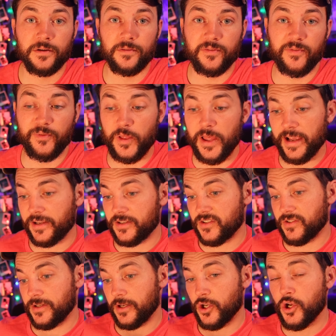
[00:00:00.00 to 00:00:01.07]

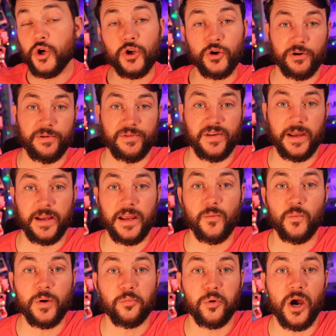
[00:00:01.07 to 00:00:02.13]
Flex cooker thing,
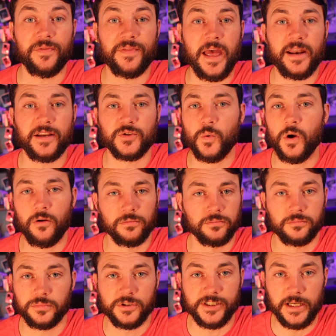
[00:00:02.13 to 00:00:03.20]
and we brought that as well.
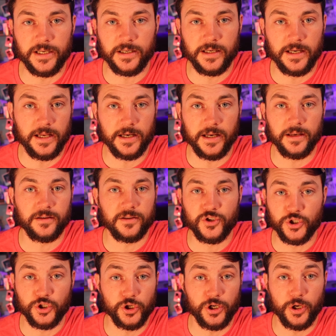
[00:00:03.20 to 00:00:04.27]
Didn't need it,
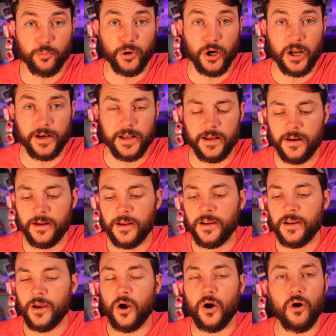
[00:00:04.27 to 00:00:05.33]
shouldn't have brought it.
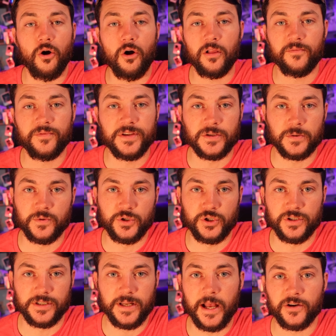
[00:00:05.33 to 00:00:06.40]
All of this was
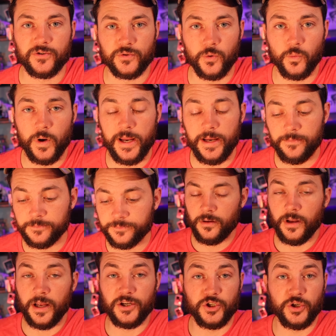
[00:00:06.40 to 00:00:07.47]
just extra weight.
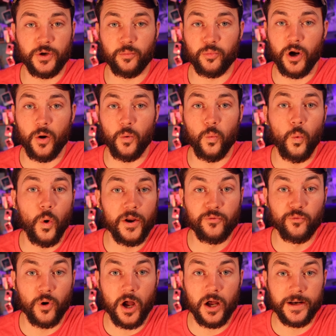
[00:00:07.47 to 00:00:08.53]
I should have brought
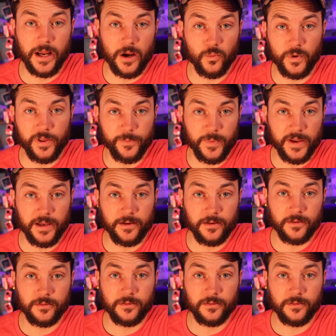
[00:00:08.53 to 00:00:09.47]
one rod out with me.